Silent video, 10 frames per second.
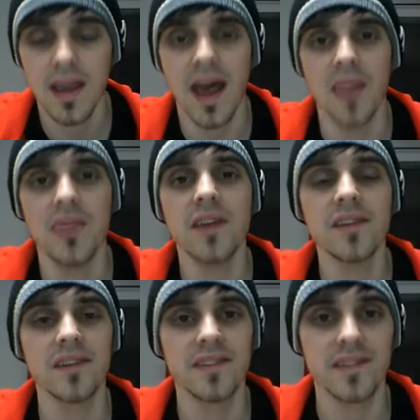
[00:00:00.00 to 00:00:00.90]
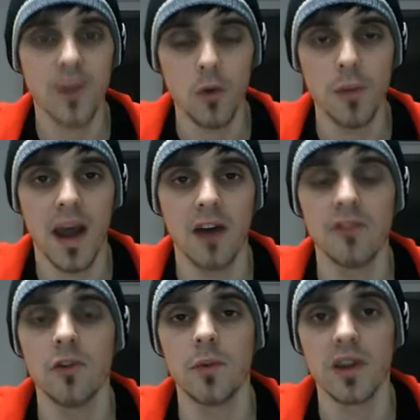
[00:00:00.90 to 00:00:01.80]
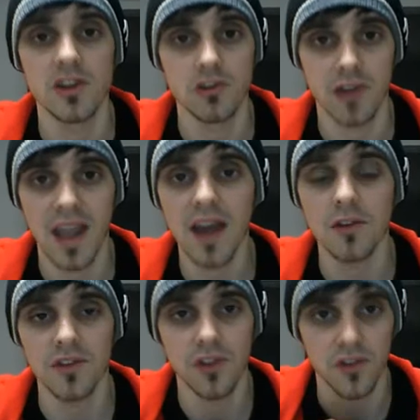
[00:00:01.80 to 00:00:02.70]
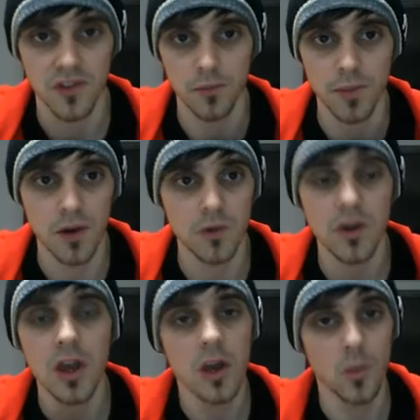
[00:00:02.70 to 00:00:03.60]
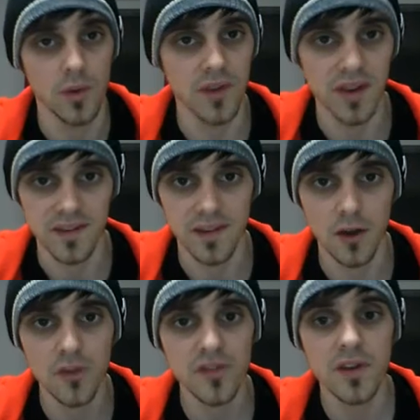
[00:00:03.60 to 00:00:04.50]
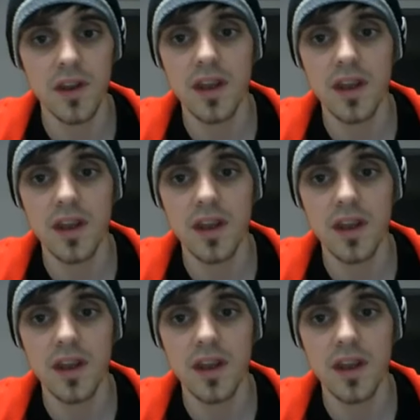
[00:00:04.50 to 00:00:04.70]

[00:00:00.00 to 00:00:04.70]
And this is so powerful because your account starts to build within itself.